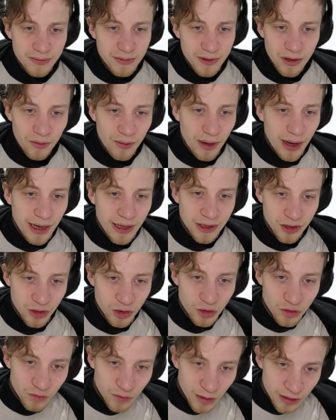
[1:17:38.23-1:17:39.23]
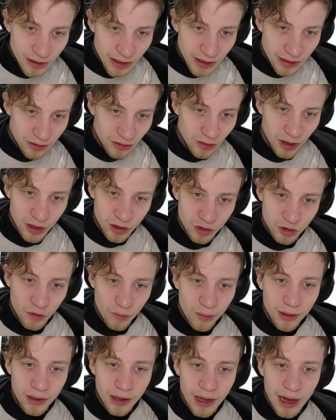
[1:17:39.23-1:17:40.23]
No, I do want that to
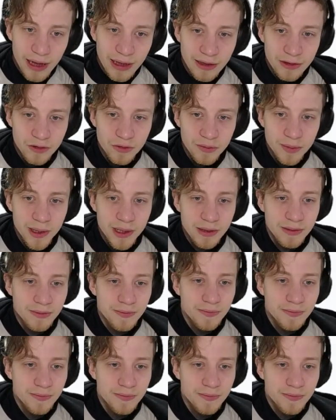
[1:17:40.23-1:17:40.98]
stop lying to me.